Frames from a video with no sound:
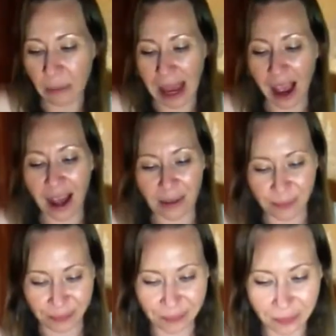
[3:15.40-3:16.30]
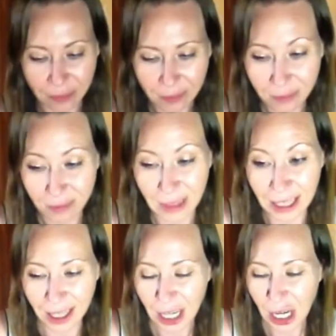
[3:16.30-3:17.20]
Man.
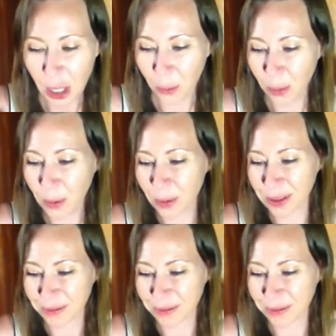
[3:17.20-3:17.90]
Ooh,